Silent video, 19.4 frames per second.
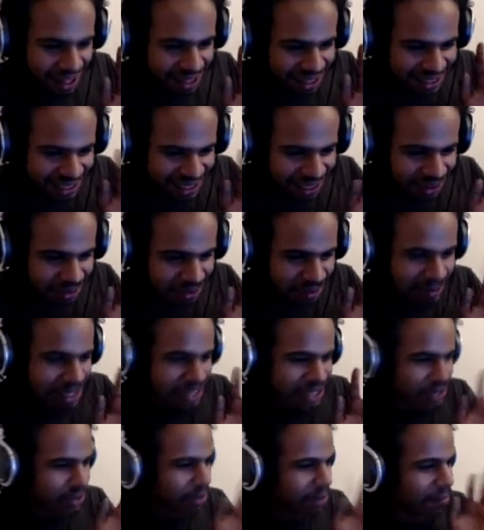Saleswoman
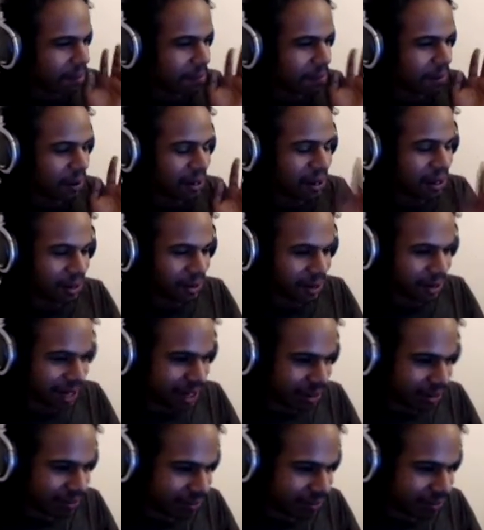has joined my party. Okay.